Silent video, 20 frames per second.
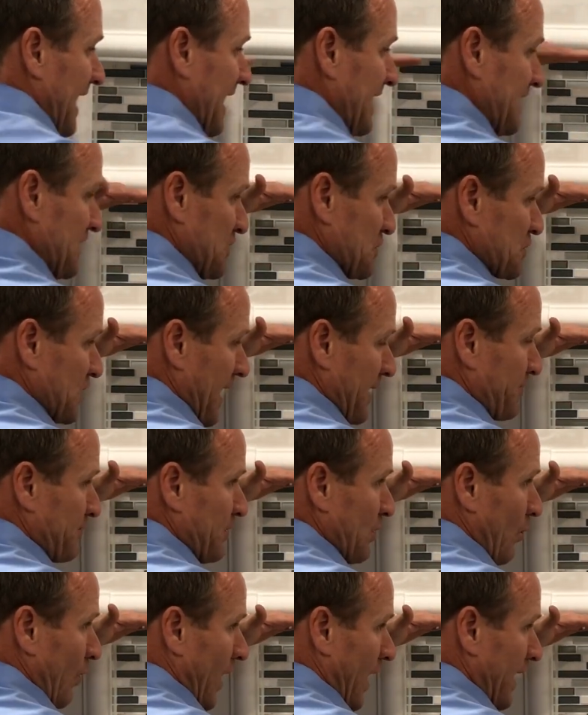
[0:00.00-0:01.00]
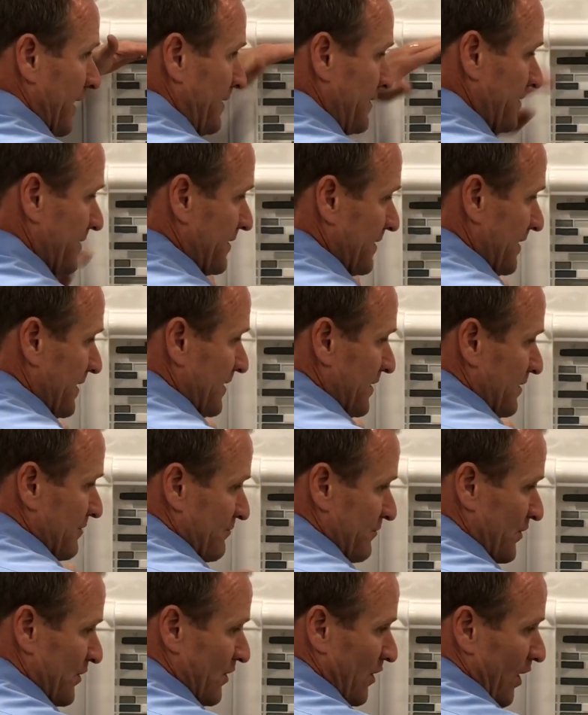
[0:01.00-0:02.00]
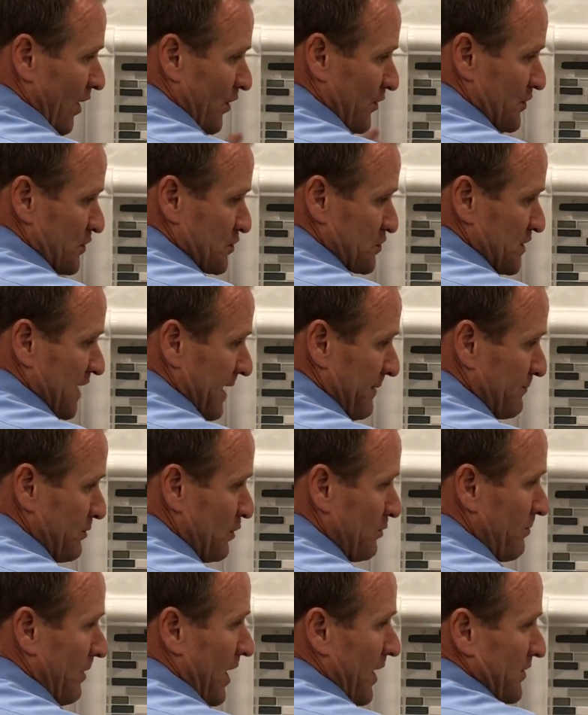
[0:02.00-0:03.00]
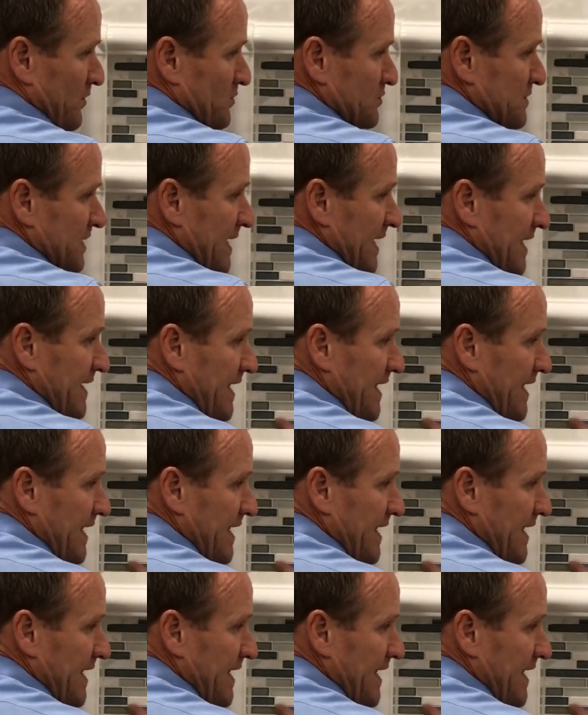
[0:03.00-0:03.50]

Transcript: any shape you want for all your shampoo bottles.